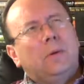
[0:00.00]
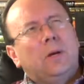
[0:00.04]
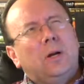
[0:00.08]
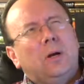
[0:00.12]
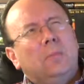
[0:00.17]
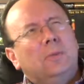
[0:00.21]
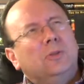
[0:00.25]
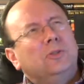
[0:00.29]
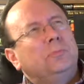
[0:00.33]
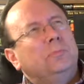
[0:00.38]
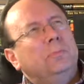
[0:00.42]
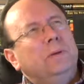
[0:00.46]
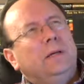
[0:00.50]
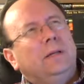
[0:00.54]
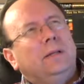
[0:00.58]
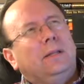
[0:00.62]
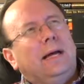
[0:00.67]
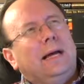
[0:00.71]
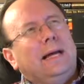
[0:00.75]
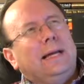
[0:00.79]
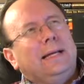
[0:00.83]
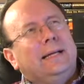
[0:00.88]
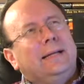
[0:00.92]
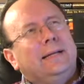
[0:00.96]
would almost be
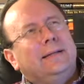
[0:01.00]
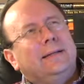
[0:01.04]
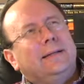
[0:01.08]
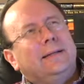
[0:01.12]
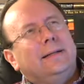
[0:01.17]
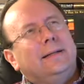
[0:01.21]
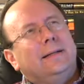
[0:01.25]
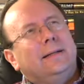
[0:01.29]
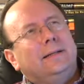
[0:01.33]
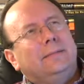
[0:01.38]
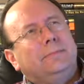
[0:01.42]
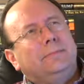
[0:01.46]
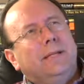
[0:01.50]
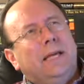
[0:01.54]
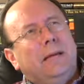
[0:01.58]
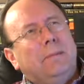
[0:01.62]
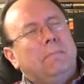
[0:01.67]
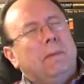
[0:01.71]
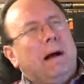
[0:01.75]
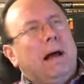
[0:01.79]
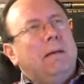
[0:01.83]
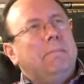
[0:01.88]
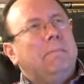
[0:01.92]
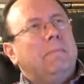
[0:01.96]
like, in
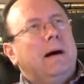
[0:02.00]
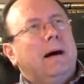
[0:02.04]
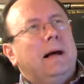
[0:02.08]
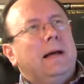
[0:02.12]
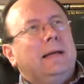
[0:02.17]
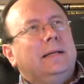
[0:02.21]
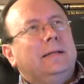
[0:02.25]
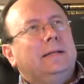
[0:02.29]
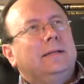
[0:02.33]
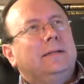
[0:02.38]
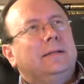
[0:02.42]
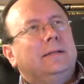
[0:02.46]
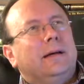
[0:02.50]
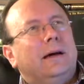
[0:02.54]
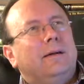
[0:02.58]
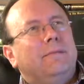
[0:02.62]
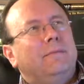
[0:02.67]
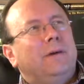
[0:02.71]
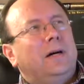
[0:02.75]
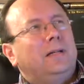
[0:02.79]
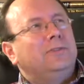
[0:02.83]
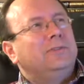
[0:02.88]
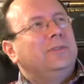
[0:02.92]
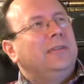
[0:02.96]
my mind,
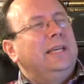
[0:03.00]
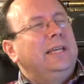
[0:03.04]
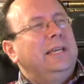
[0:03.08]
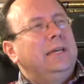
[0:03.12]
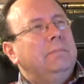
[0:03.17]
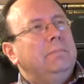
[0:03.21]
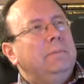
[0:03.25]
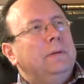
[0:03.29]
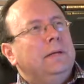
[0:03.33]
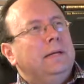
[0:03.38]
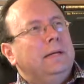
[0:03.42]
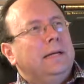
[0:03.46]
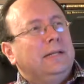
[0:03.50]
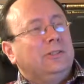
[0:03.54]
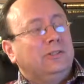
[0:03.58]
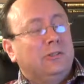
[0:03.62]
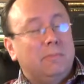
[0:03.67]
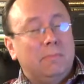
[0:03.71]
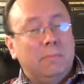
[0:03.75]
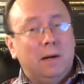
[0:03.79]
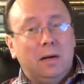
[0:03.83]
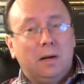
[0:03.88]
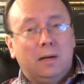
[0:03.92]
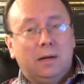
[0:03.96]
of us keeping, as
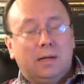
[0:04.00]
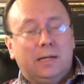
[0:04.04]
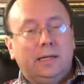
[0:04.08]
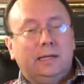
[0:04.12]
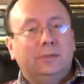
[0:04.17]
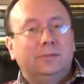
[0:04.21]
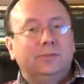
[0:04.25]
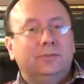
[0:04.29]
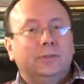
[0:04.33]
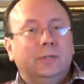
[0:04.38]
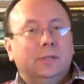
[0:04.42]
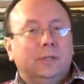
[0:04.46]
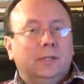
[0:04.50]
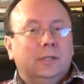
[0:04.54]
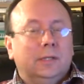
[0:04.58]
Americans,